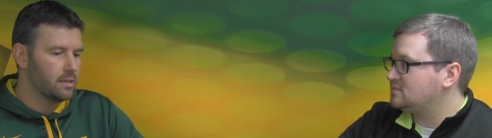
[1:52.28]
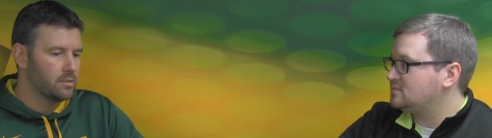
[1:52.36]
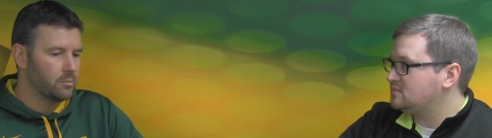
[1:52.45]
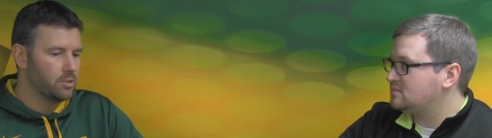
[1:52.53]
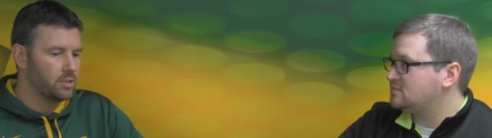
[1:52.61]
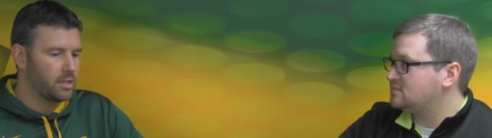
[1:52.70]

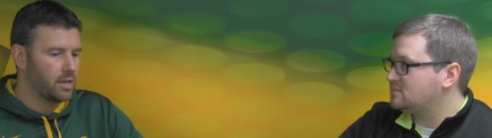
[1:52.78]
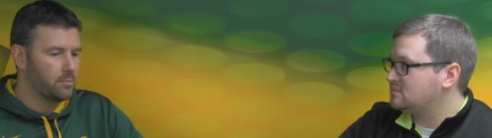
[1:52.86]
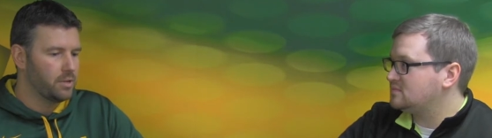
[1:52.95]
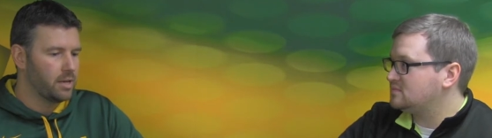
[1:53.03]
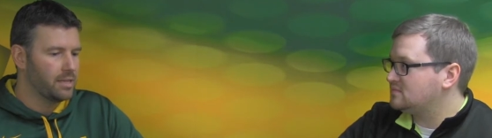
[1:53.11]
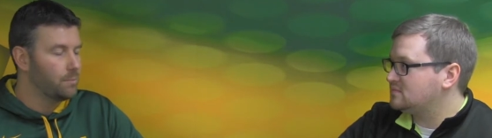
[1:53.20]
Speaker 1: so we just got
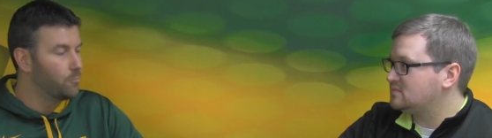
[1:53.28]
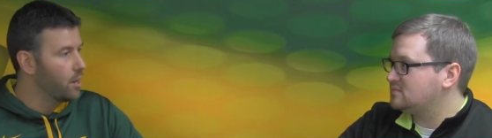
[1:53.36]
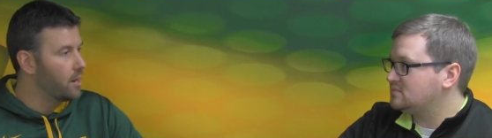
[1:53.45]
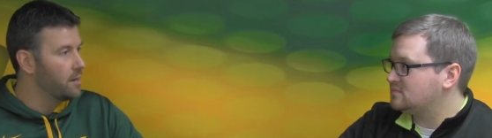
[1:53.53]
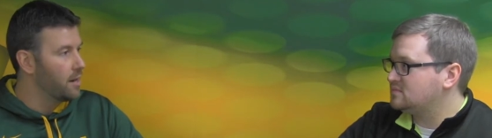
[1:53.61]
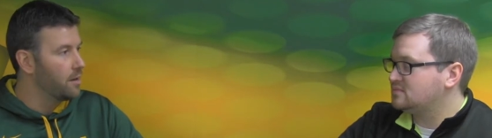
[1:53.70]
we got to keep
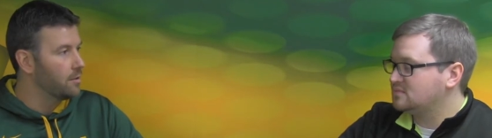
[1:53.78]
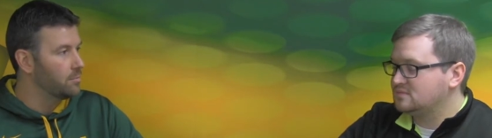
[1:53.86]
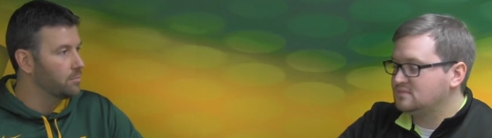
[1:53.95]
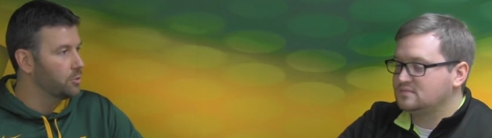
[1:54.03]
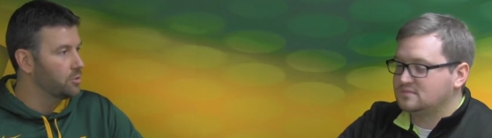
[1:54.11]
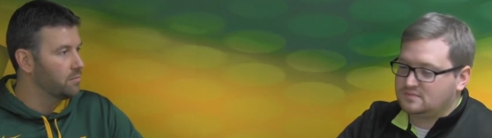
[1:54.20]
grinding out
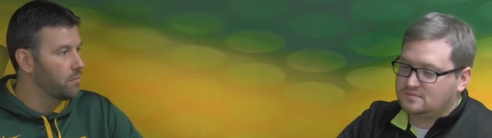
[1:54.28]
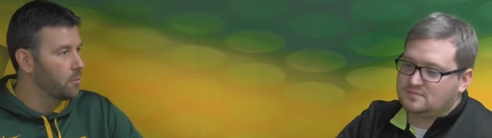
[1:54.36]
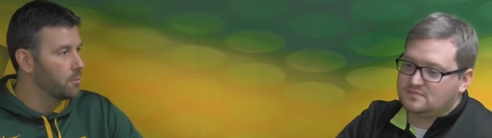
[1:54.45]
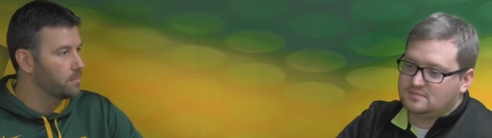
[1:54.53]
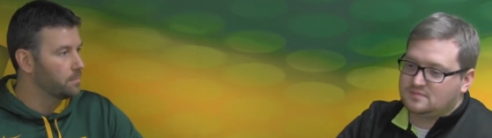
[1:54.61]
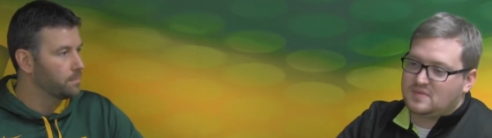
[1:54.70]
and pushing
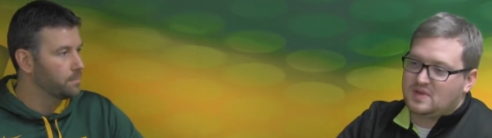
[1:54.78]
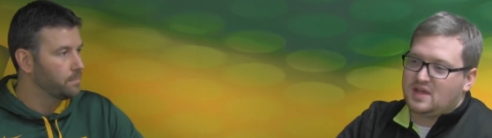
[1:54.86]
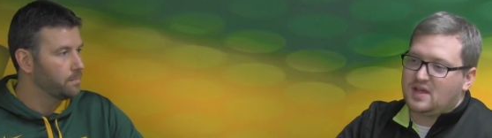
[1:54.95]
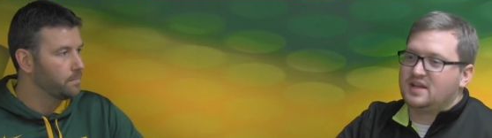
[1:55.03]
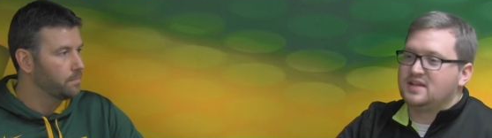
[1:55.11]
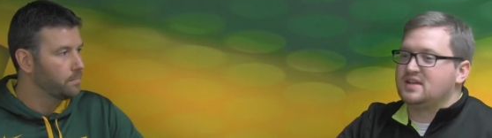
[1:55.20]
forward.
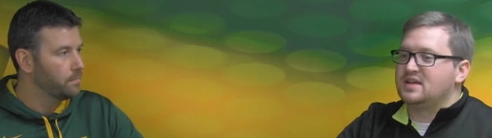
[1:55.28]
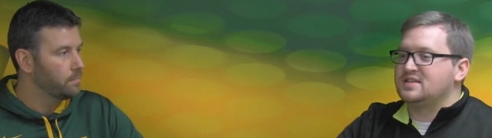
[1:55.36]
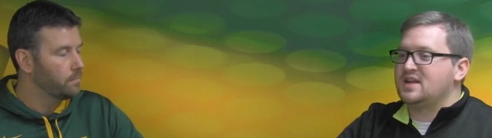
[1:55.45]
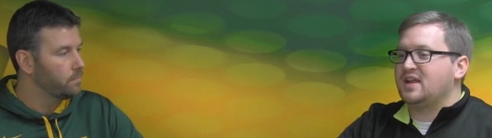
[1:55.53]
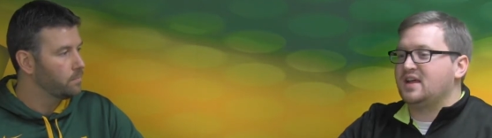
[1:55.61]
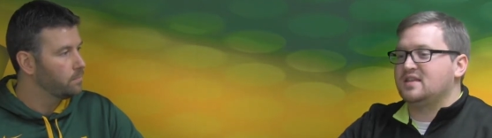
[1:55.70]
Speaker 2: It's
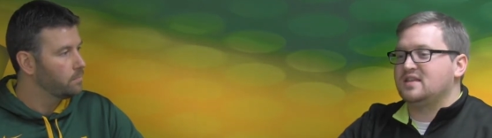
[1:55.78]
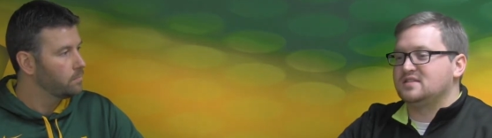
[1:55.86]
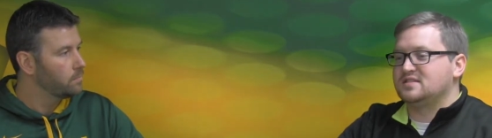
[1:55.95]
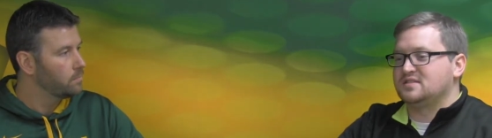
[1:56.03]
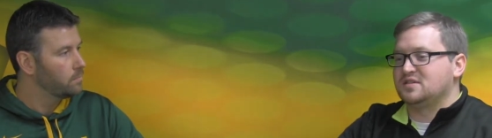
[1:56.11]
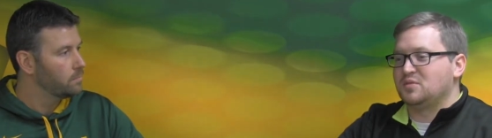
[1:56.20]
not like
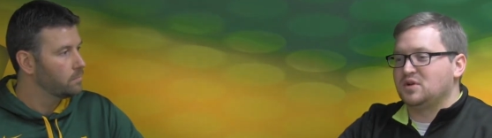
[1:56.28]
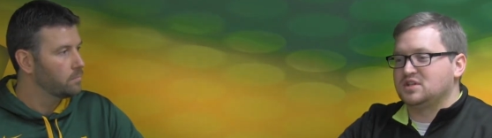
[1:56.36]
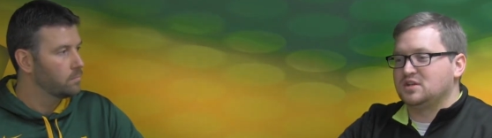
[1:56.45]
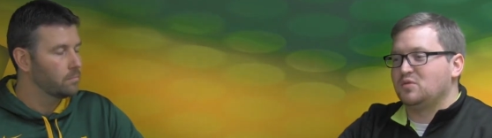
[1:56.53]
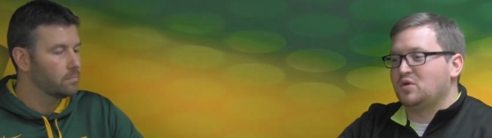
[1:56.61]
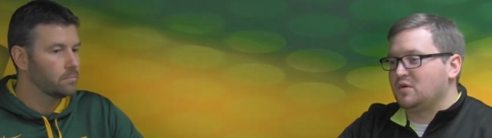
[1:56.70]
this so much
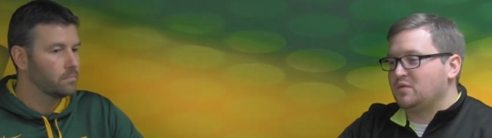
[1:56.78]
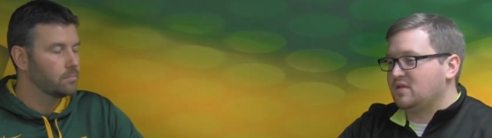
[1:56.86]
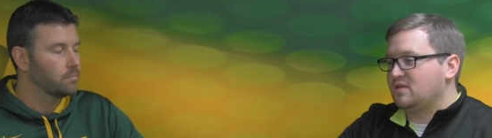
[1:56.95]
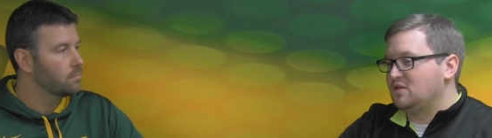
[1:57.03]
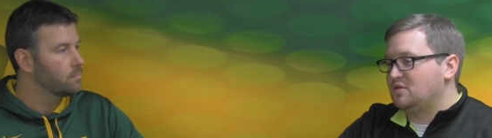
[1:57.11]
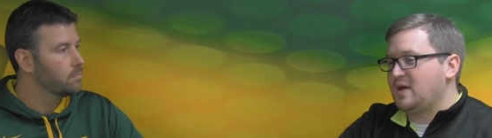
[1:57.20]
anymore
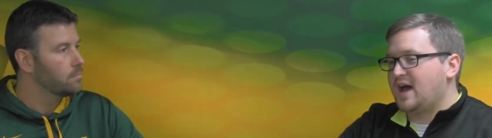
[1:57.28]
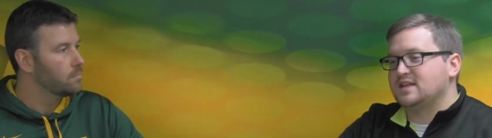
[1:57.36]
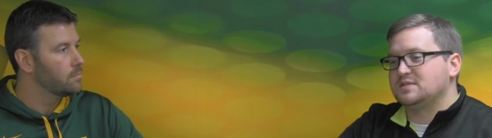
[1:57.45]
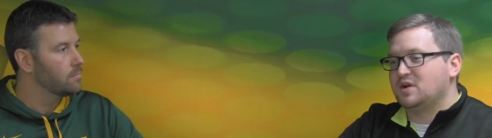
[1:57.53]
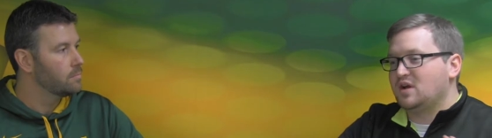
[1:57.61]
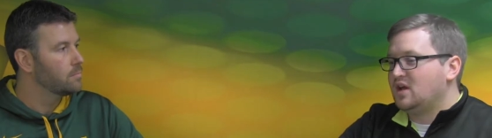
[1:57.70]
with the new
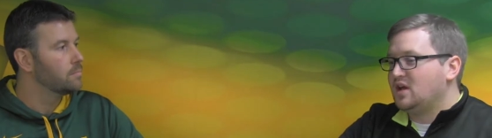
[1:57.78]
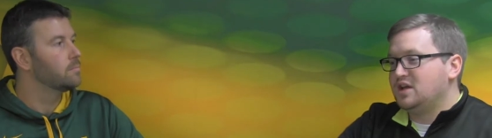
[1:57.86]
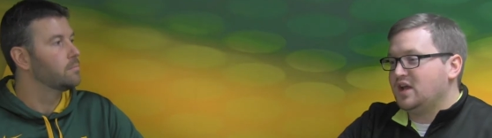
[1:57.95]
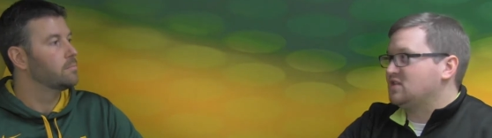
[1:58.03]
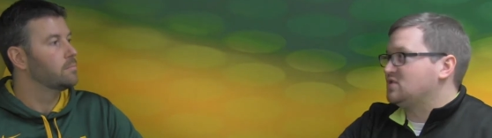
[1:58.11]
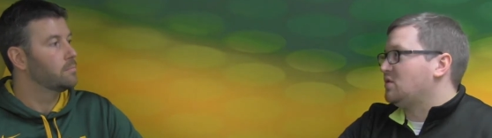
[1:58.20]
bats, but
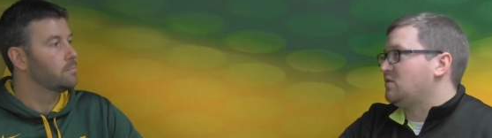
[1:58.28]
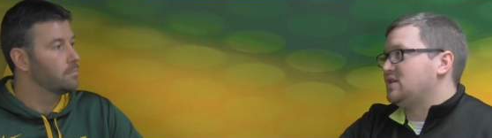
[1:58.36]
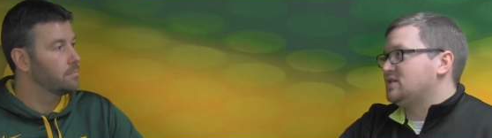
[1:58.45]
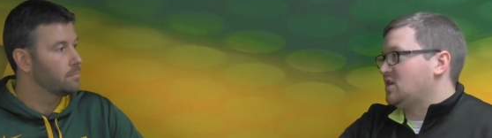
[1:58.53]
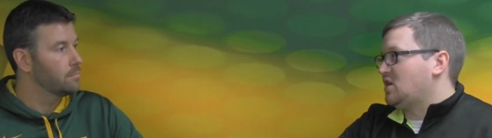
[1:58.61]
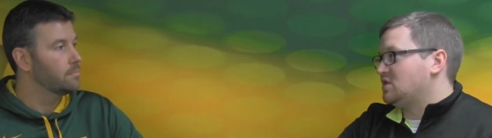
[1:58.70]
you got to score
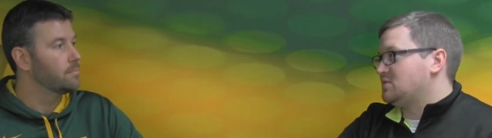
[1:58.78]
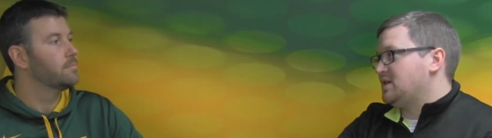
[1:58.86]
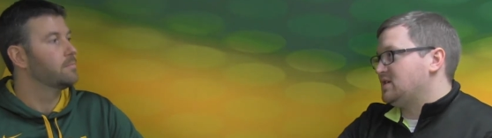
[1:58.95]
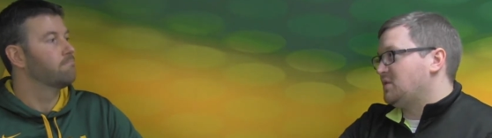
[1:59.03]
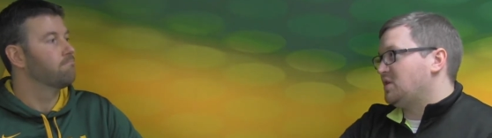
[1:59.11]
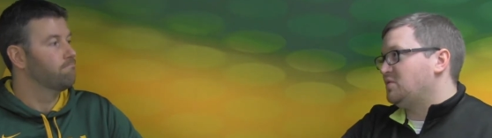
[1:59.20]
runs in college
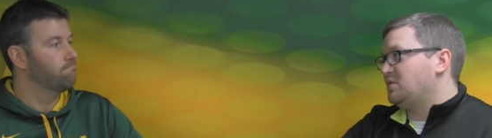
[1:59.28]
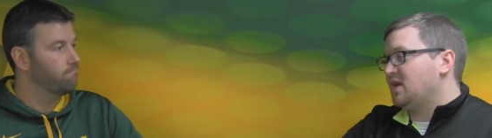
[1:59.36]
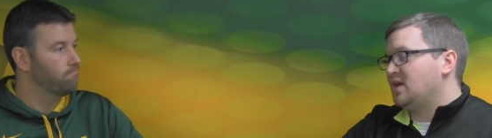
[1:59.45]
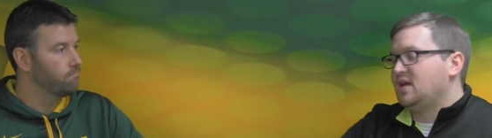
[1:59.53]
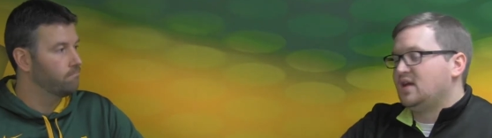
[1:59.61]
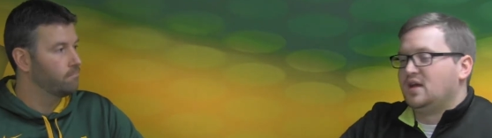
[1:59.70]
baseball to
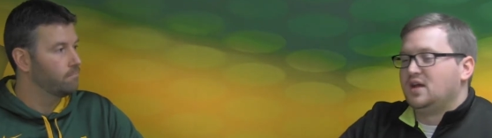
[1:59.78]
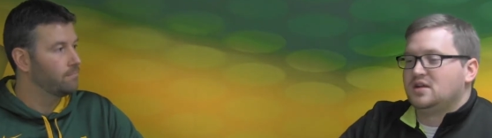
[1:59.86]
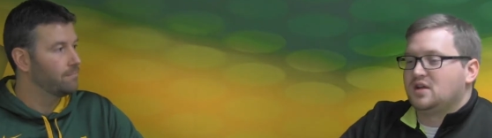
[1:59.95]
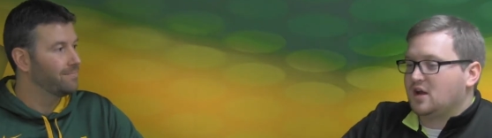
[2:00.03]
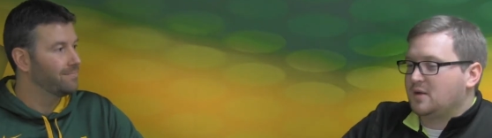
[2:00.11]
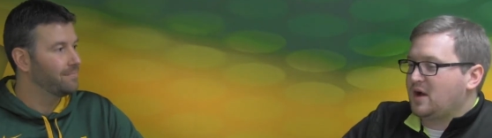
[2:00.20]
win.
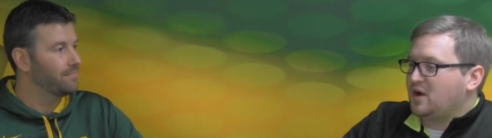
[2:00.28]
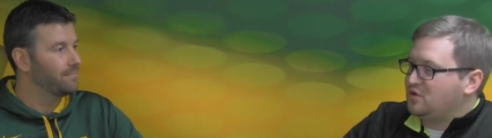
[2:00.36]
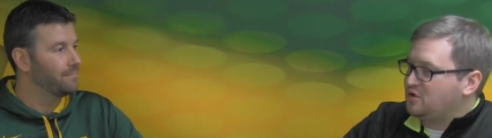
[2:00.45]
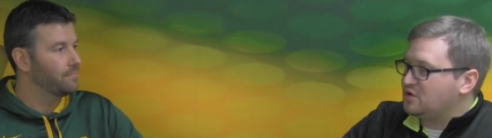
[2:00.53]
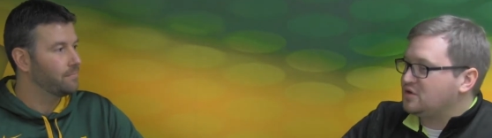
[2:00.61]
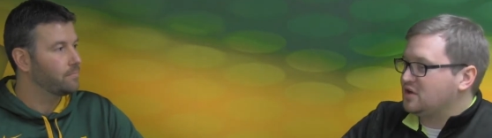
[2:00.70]
Talk about
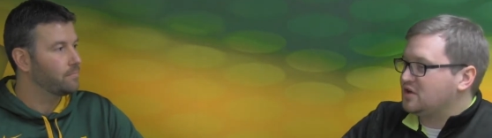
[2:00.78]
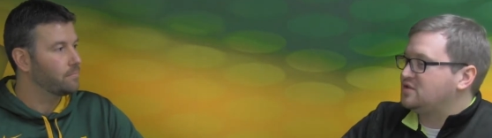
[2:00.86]
who you'll look